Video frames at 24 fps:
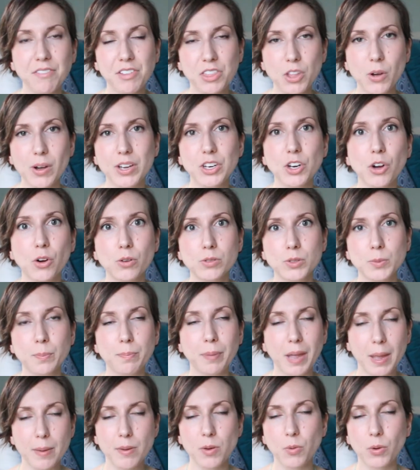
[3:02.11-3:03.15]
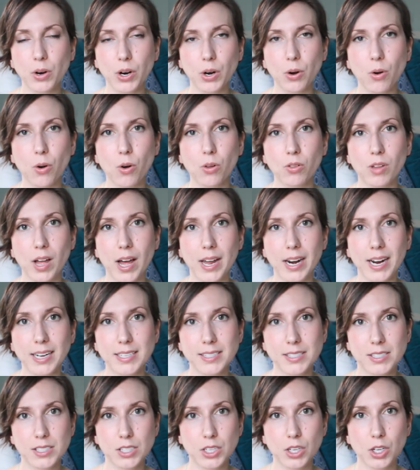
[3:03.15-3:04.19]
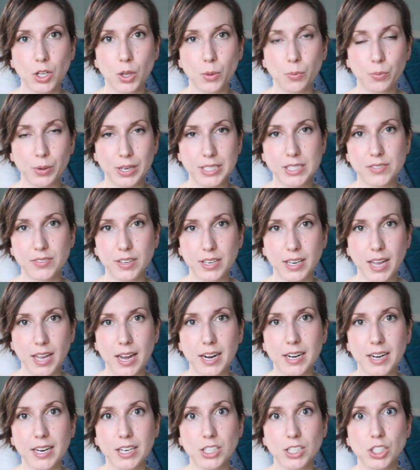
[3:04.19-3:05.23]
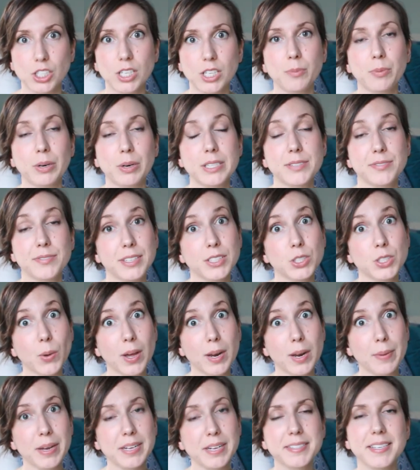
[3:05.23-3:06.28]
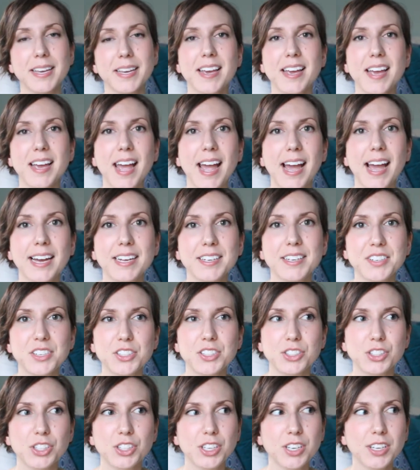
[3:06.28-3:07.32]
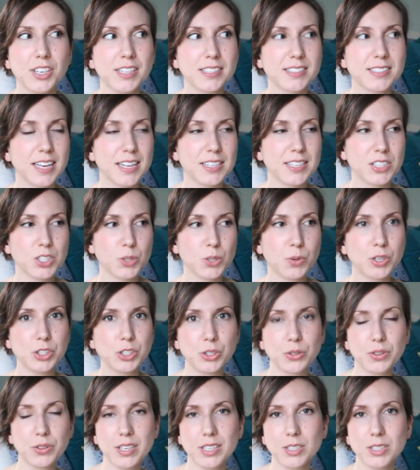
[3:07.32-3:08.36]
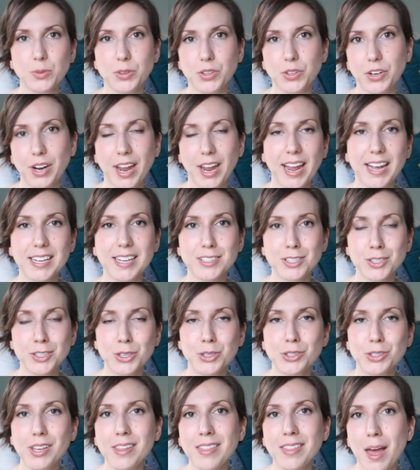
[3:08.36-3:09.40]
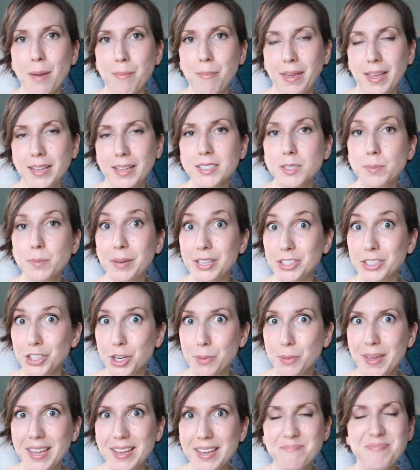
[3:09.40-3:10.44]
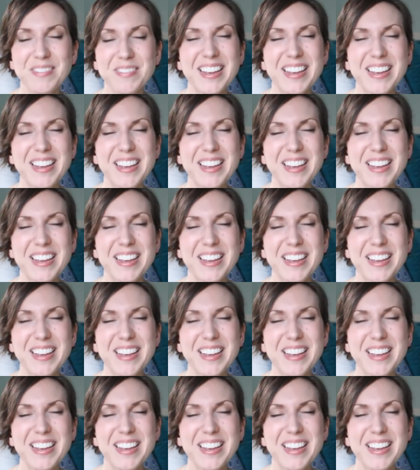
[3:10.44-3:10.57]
Even though I don't baby wear a whole lot, I still breastfeed Kennedy. She breastfeeds quite a bit and she tends to want to do things with her hands and usually that means pinching me.